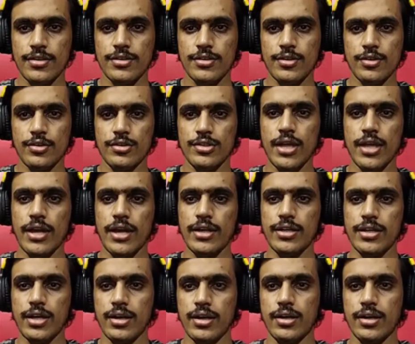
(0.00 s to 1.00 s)
So Sai,
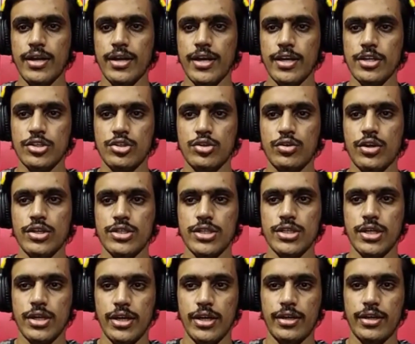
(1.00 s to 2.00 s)
uh, take us through your
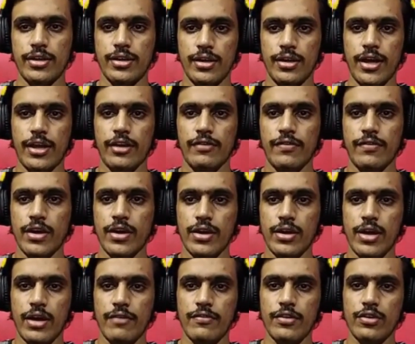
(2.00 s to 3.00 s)
journey. Like where
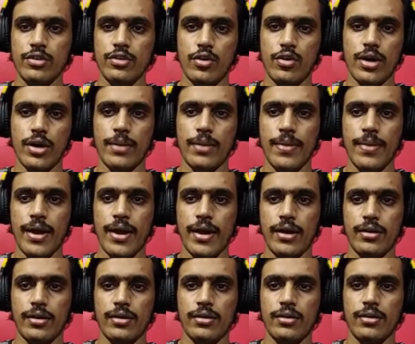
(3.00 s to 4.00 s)
have you grown up
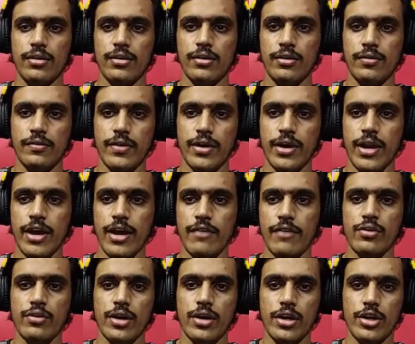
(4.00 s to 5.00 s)
and uh, where have
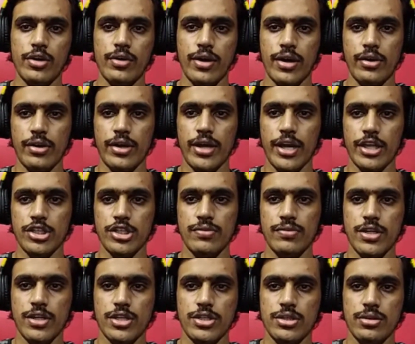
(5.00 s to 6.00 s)
you done your
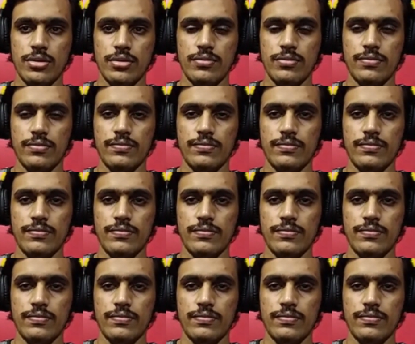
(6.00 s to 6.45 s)
undergraduation?